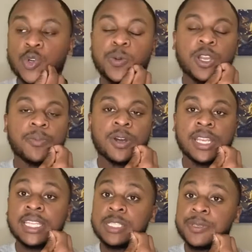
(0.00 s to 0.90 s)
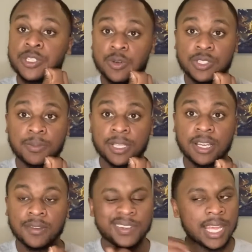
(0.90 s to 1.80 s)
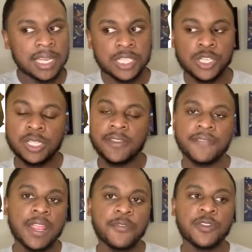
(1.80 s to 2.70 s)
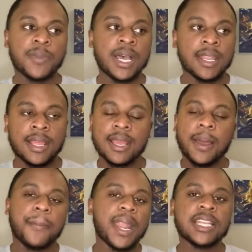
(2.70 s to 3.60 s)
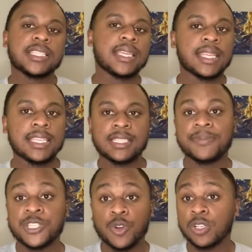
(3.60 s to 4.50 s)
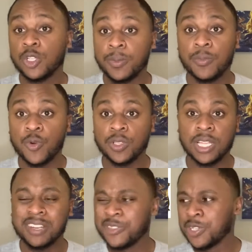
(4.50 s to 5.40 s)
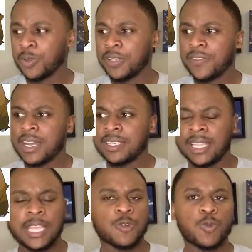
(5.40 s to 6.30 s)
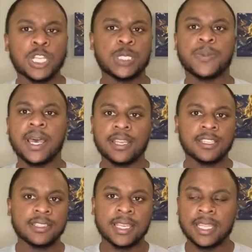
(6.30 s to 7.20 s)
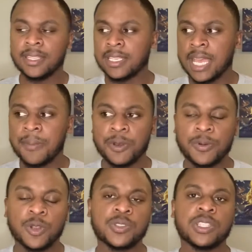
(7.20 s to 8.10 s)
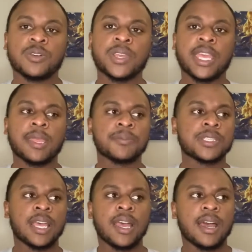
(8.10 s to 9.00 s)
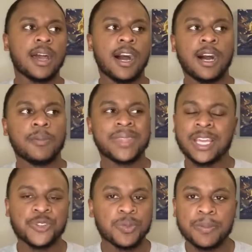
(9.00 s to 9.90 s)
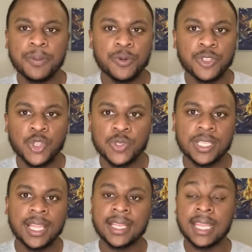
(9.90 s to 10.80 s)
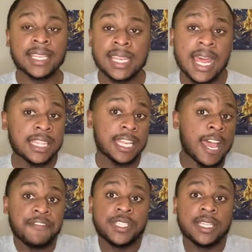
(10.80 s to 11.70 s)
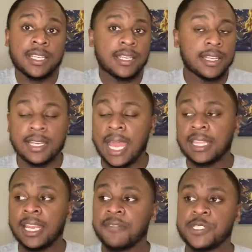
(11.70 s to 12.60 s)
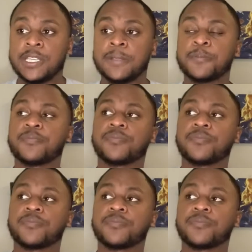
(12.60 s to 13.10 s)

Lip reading: Pokemon that needs to be shown some love. Not necessarily a favorite of mine, but I just think it needs to be shown a little bit more love. You can only find it like in one spot in the Diamond and Pearl Sinnoh games. Not too many people use it like that. Not that I've seen it.